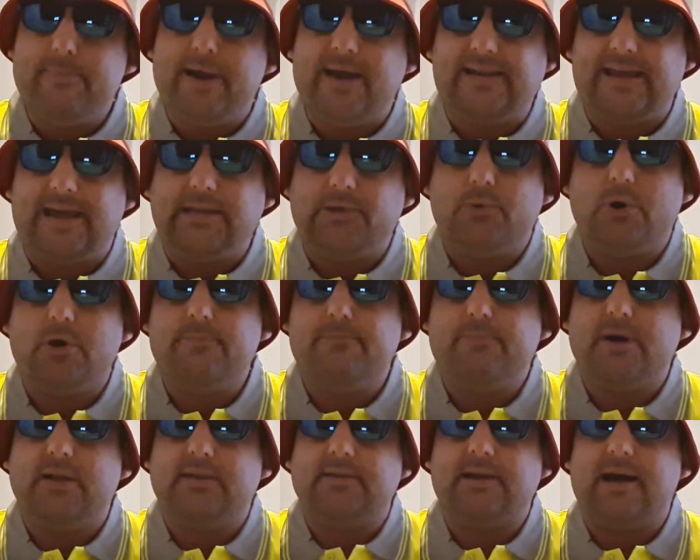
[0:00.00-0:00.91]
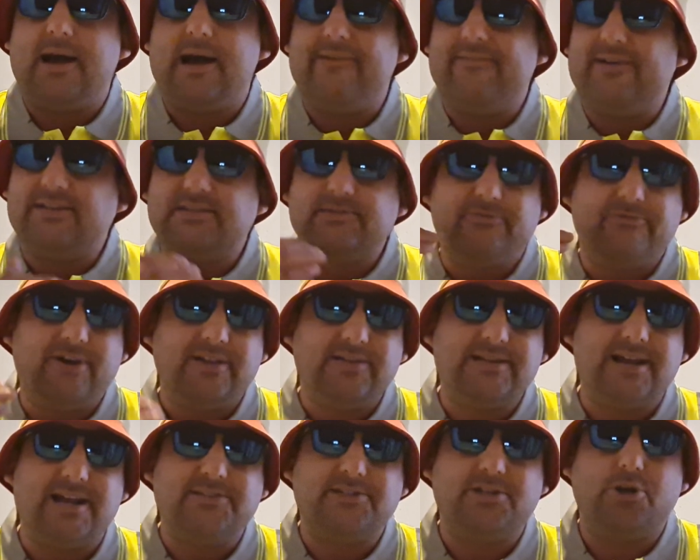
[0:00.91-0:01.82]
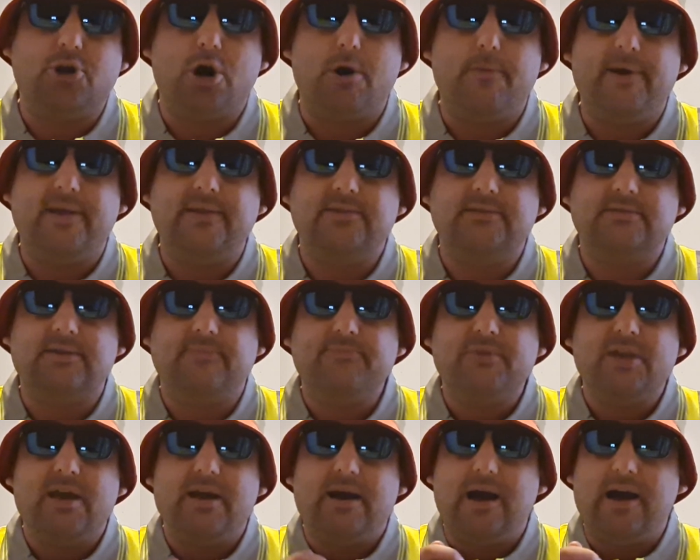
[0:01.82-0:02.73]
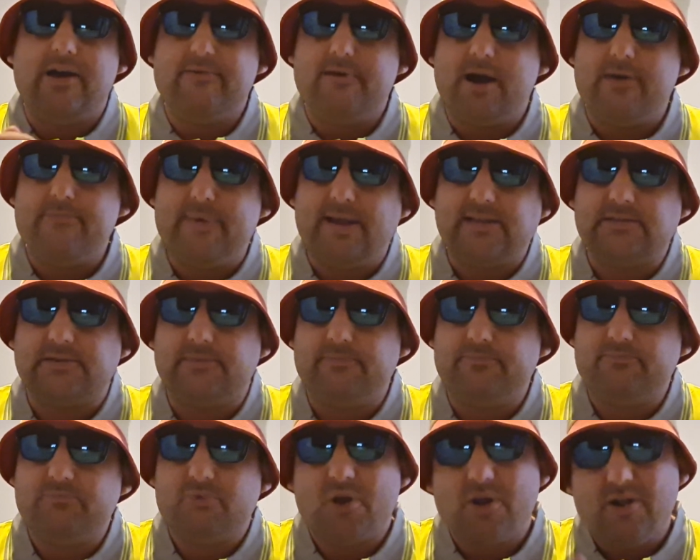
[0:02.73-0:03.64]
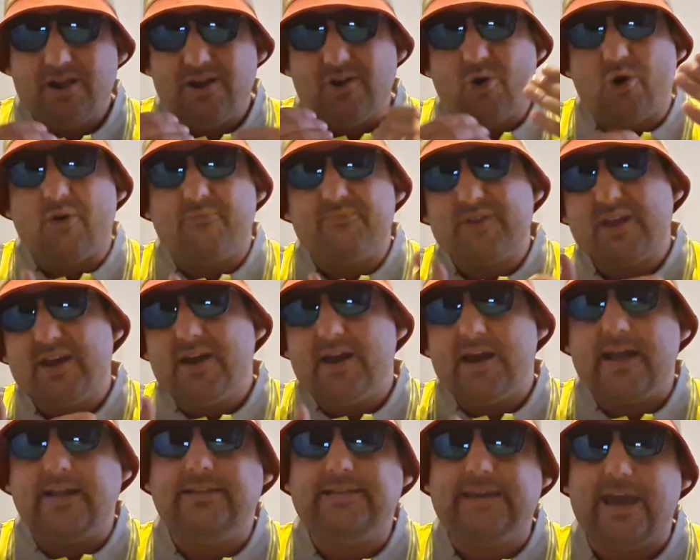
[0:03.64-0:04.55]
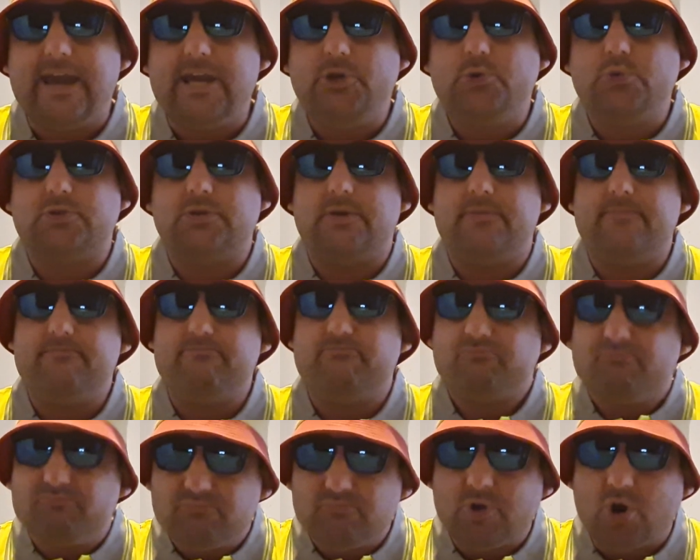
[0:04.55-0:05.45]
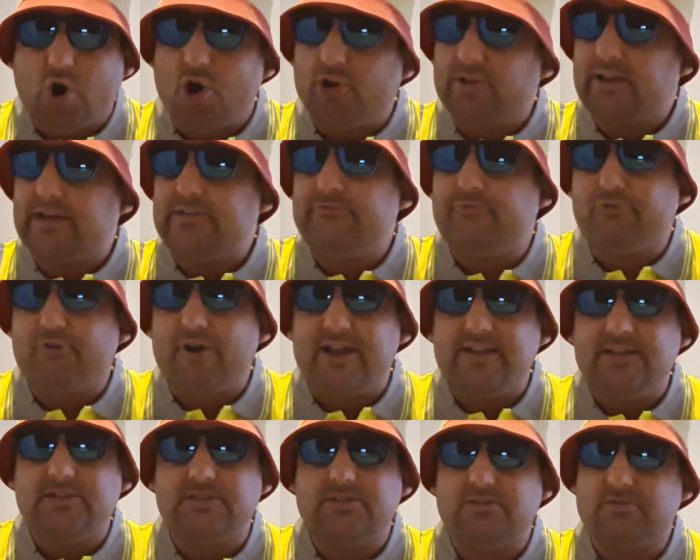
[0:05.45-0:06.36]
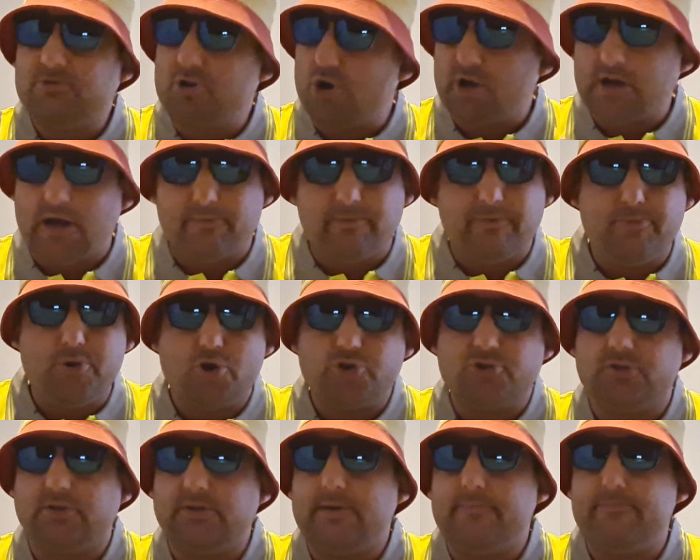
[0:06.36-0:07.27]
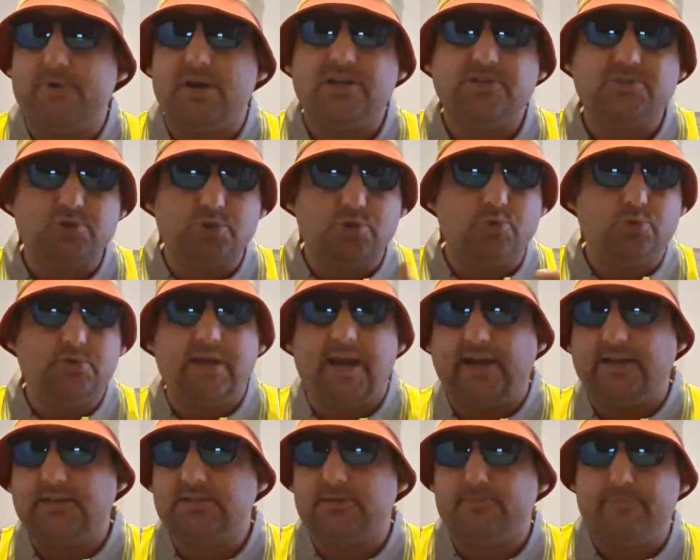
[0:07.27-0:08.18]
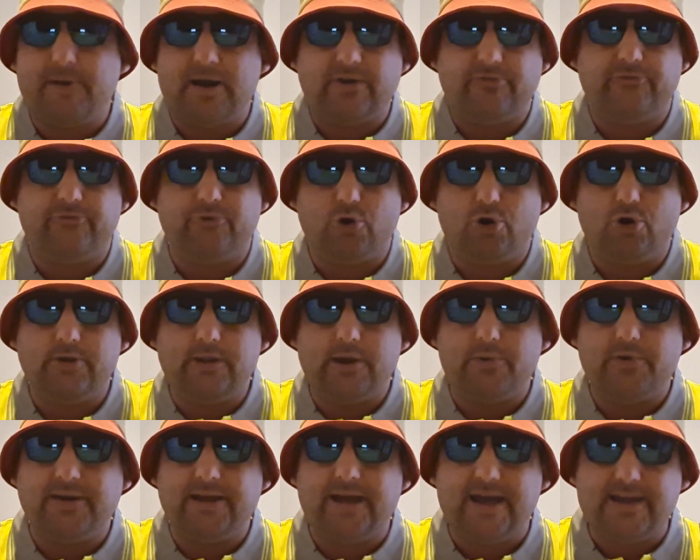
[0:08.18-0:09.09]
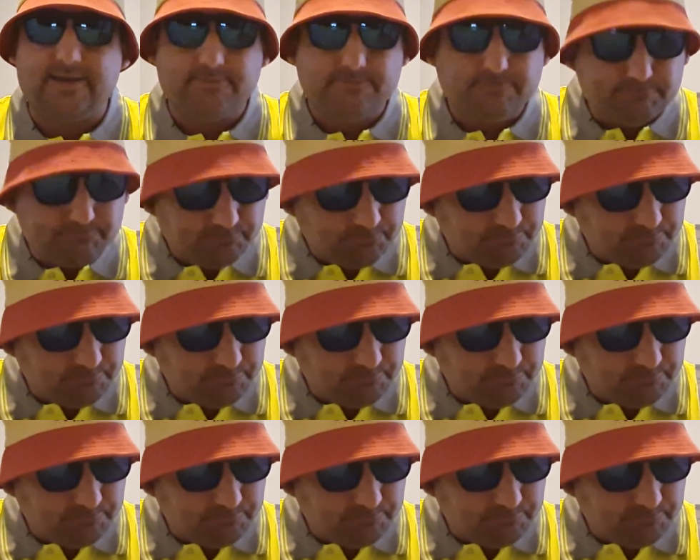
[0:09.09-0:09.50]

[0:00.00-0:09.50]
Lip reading: met anyone, but I've had some fantastic comments. I met some, or engaged with some online friends, got a couple of personal numbers, do text them back for now and then.